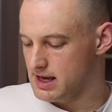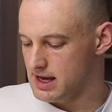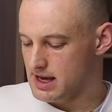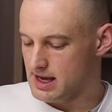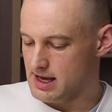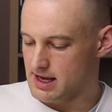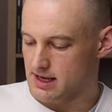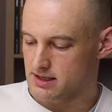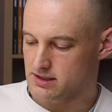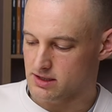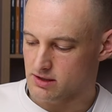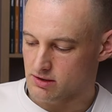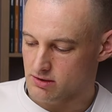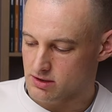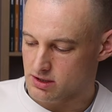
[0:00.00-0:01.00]
is
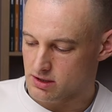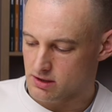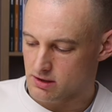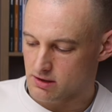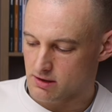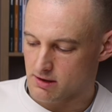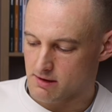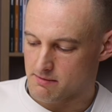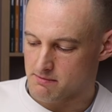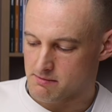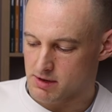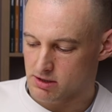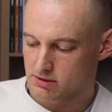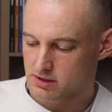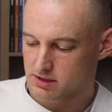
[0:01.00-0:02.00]
you do
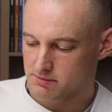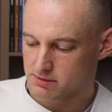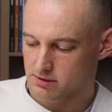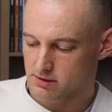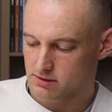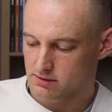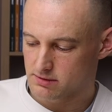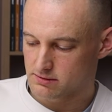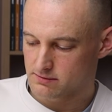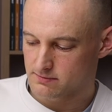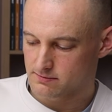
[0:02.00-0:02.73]
multiple